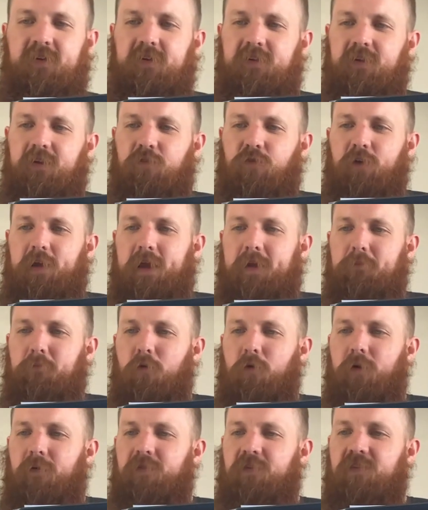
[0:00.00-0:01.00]
if we had
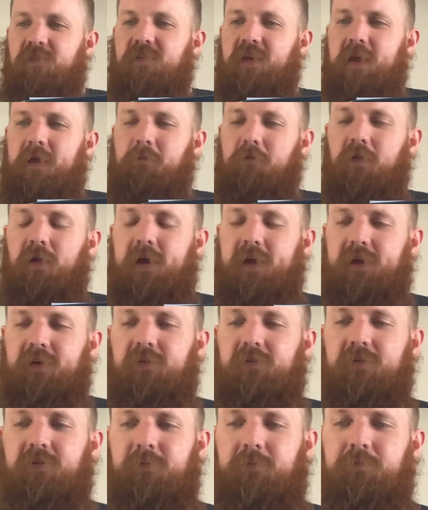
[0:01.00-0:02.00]
more of the same light,
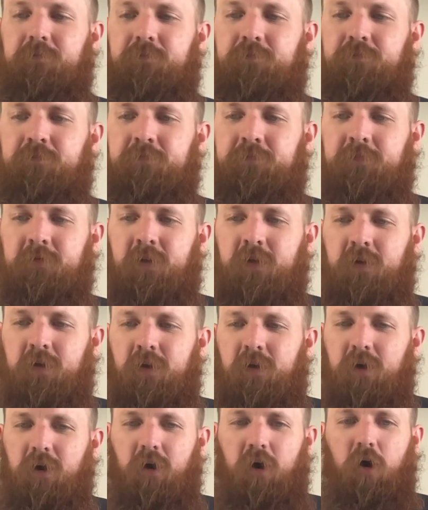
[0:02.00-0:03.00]

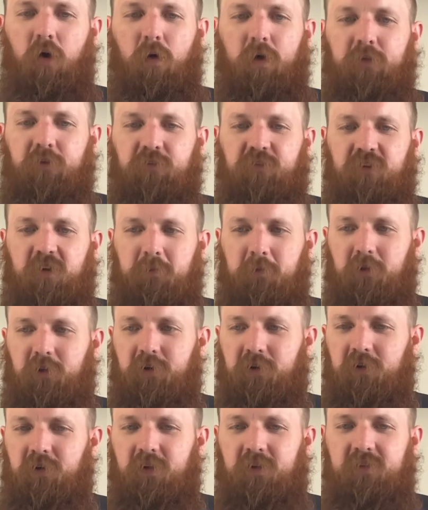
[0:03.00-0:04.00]
all other
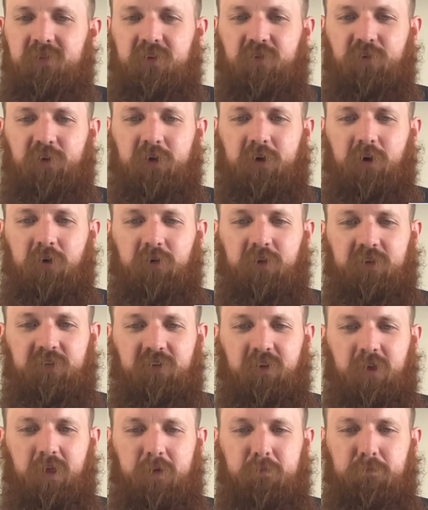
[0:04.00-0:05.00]
similar difficulties
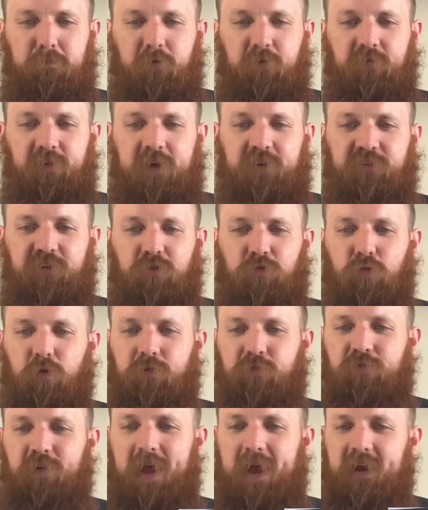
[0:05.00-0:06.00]
and imperfections would
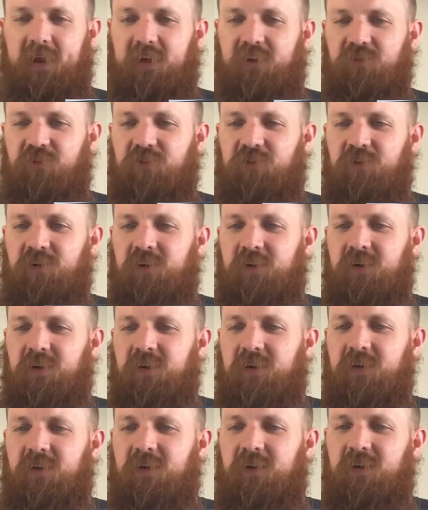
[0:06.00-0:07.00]
vanish.
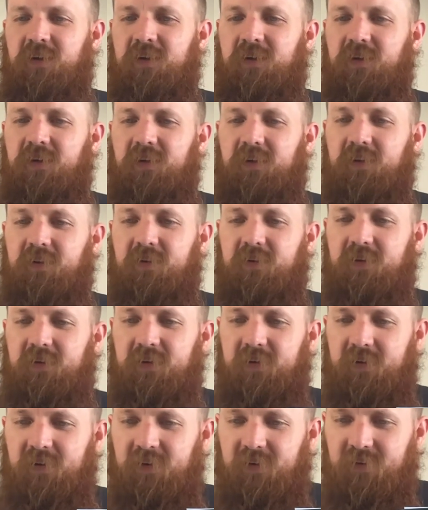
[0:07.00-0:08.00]

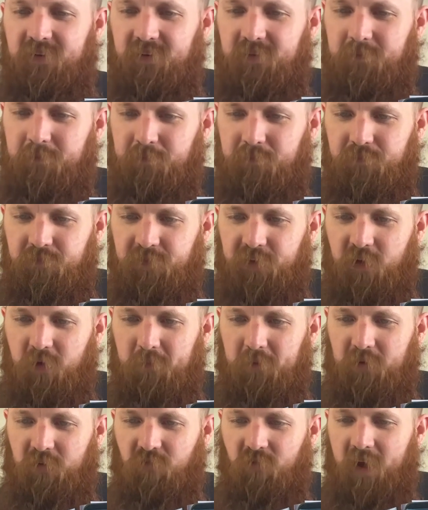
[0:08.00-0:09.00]
Indeed, they have
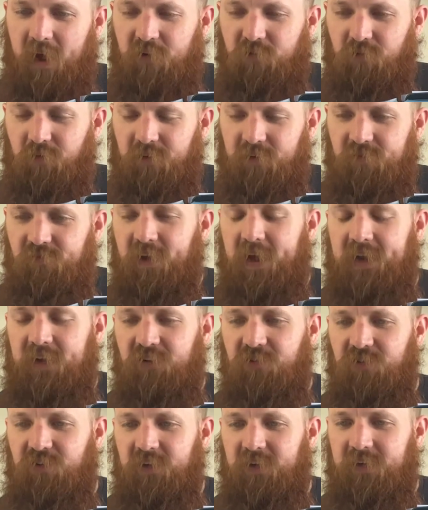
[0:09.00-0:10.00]
been gradually
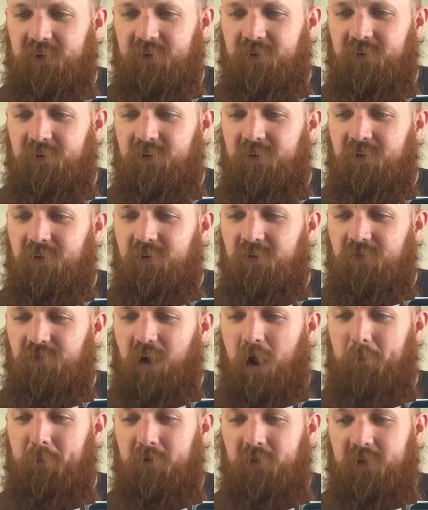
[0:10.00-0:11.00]
vanishing, and
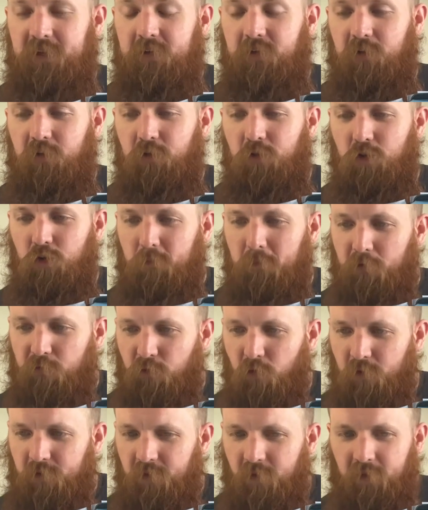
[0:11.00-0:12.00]
rapidly too,
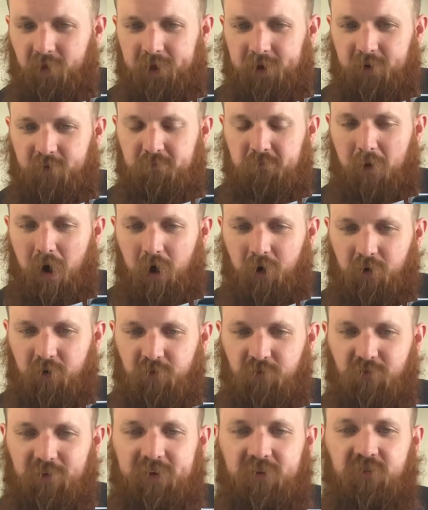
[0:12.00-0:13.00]
before the light of
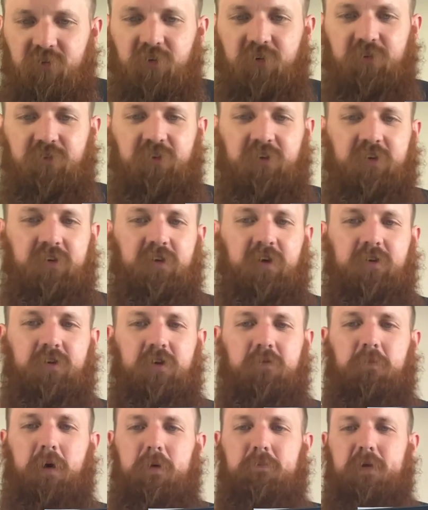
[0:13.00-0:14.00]
modern research
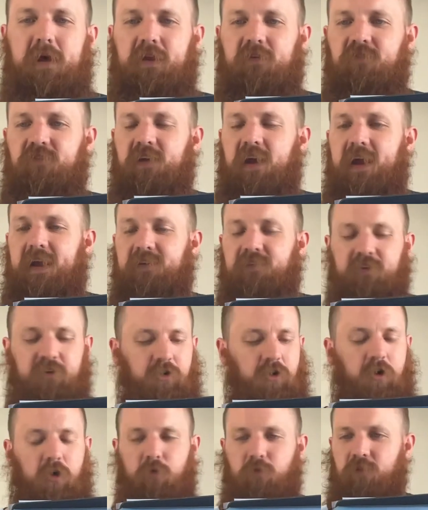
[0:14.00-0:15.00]
conducted by men of science in
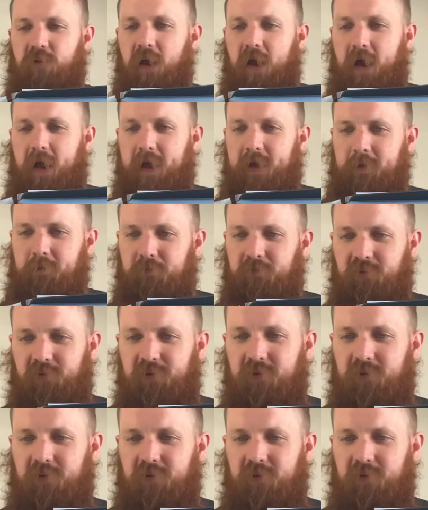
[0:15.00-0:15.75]
our own times.